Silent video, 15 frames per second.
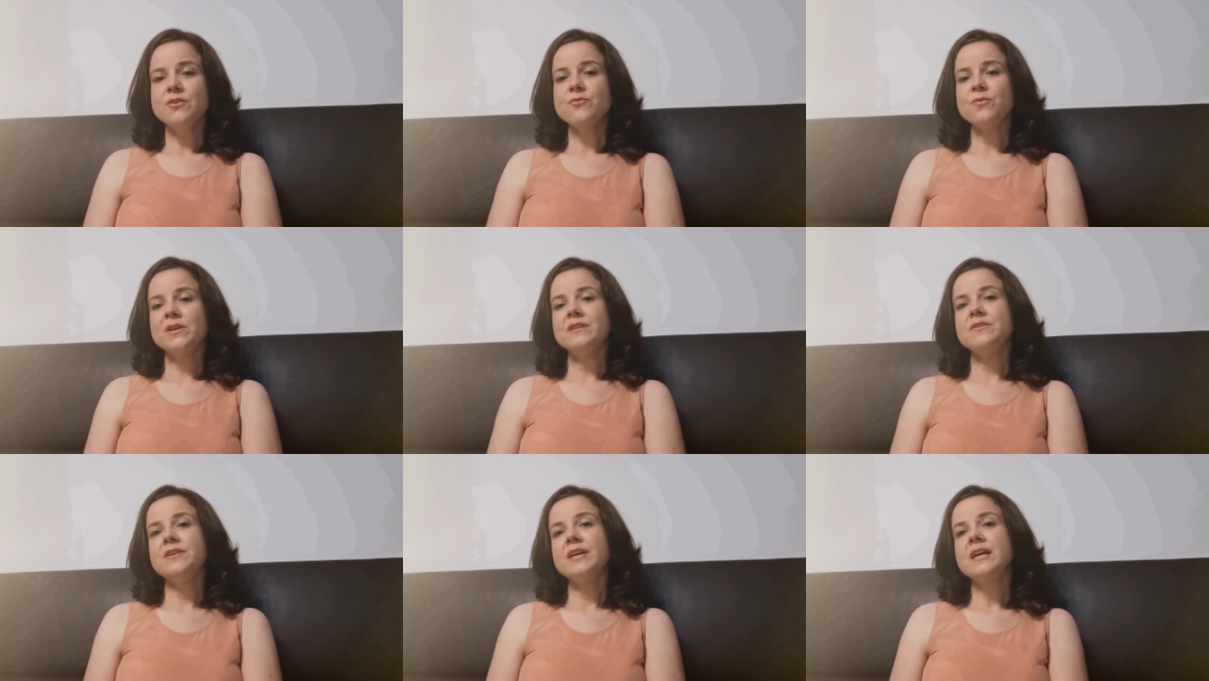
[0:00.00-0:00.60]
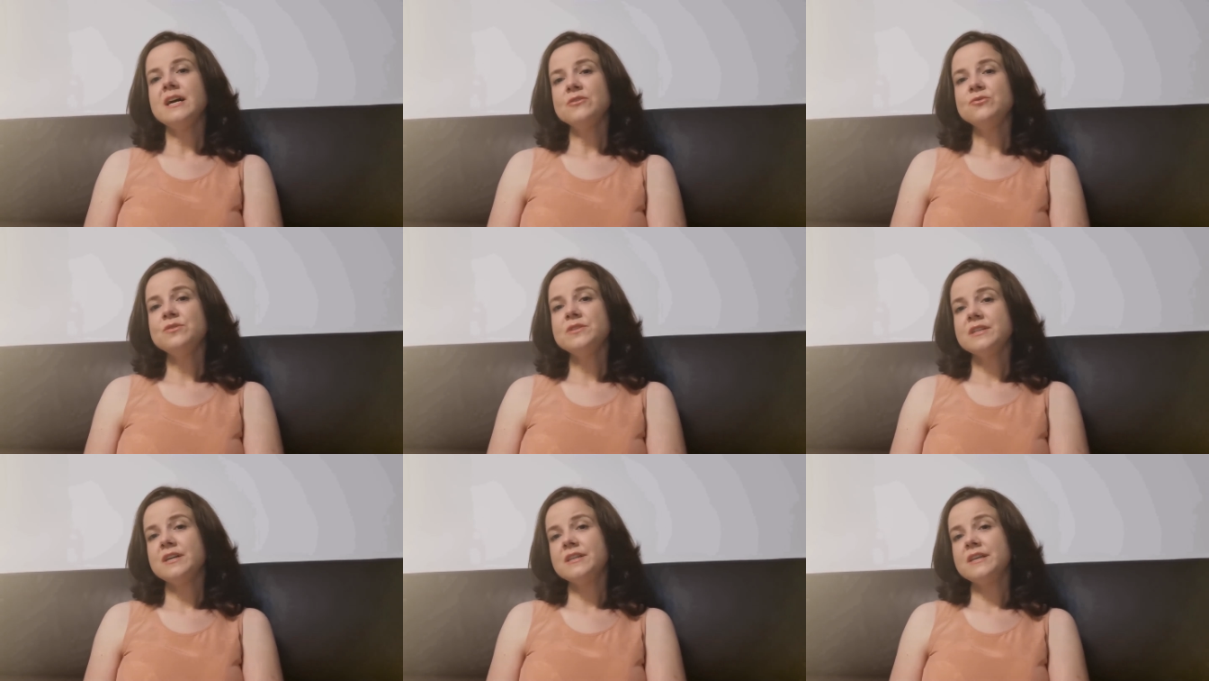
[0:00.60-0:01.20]
If you're wondering how
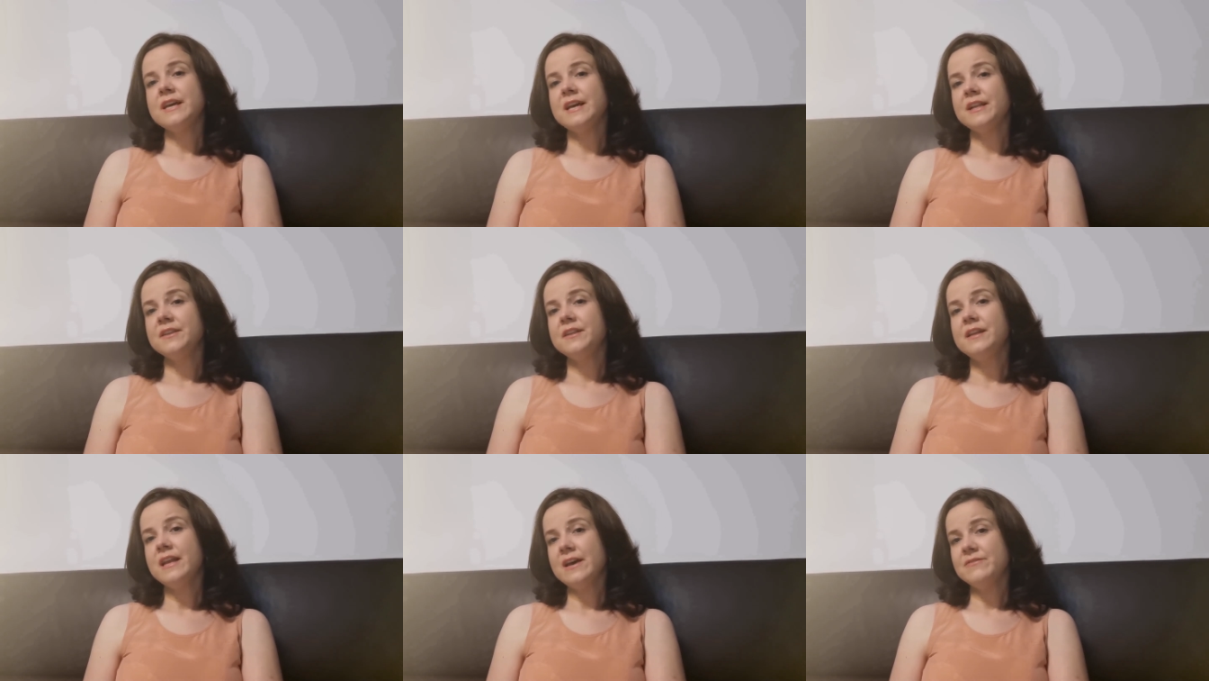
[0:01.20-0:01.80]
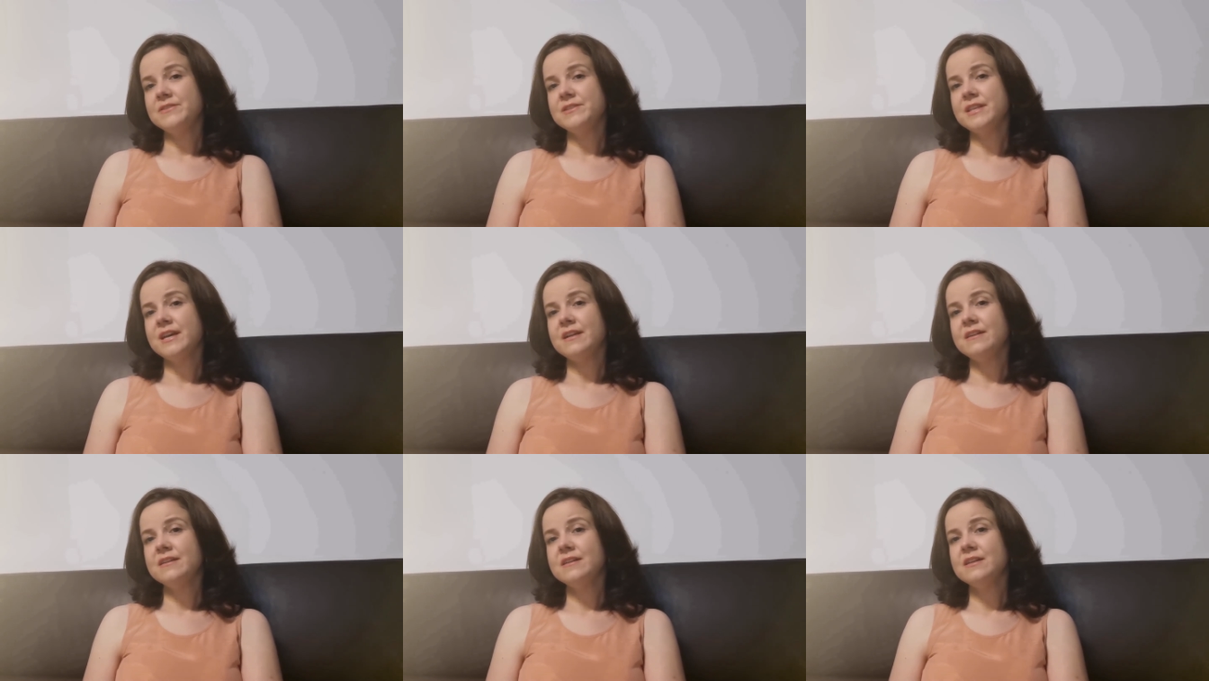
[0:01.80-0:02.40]
to start a healthy
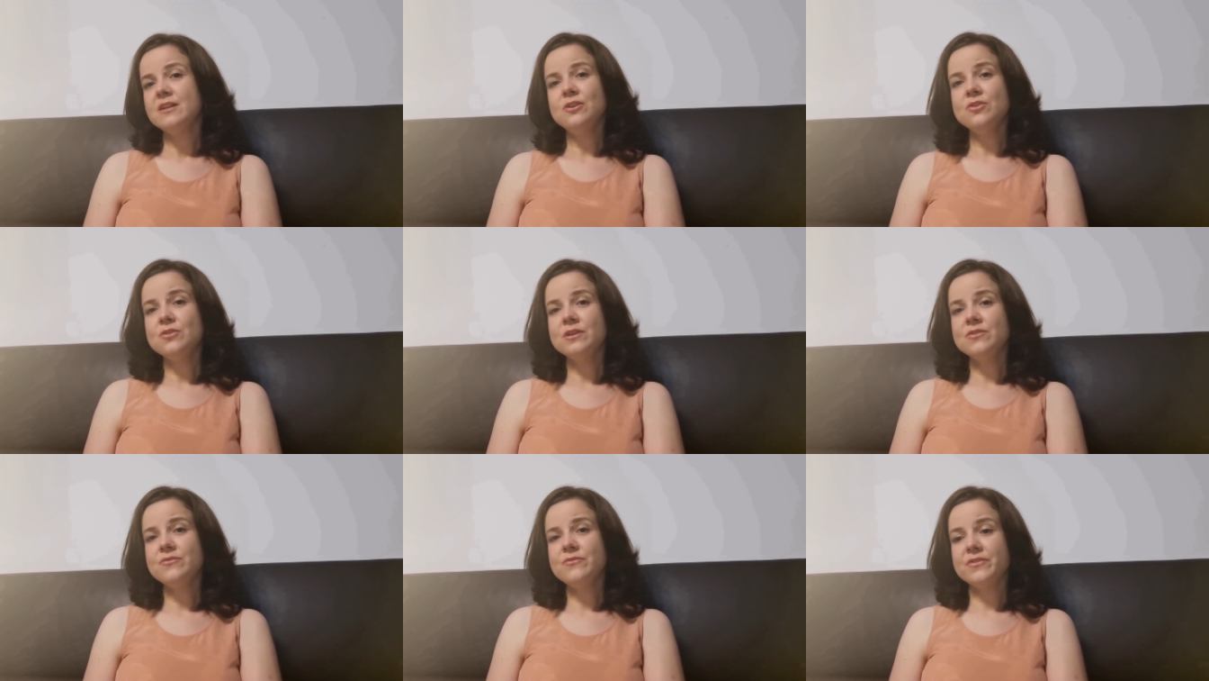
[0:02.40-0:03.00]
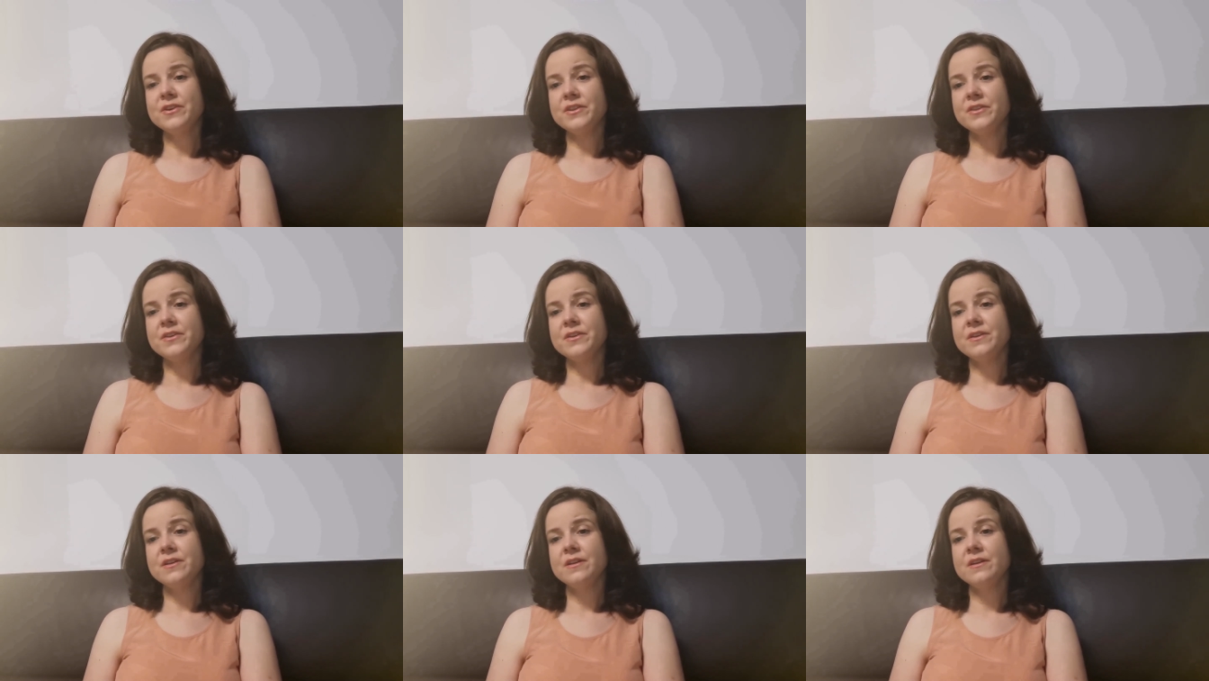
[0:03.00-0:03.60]
lifestyle, look no
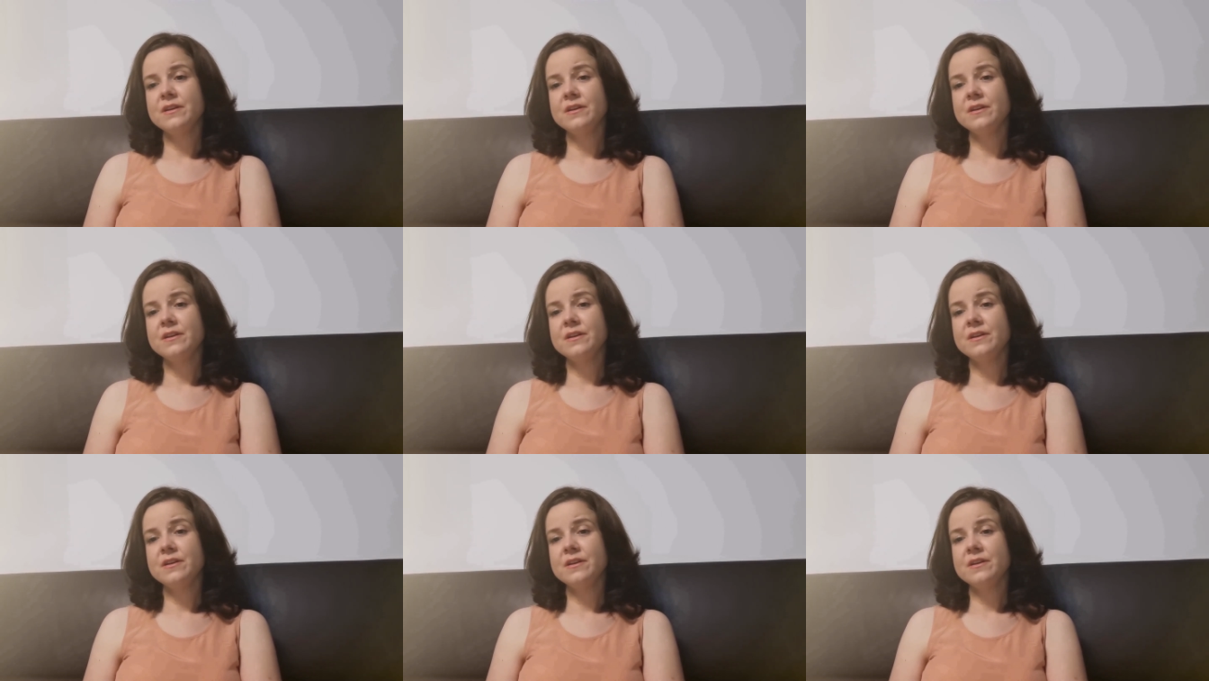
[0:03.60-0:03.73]
further.